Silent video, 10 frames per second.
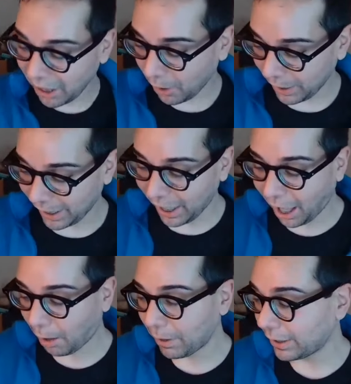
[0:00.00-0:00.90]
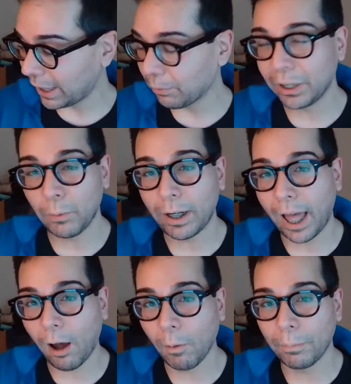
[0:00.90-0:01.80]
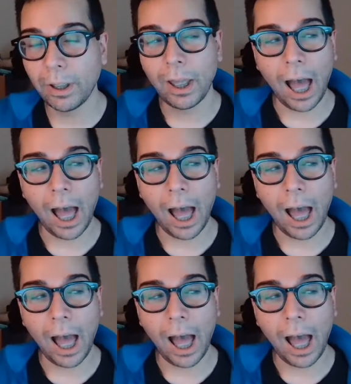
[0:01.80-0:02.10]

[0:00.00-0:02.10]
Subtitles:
All right. And they really want to help.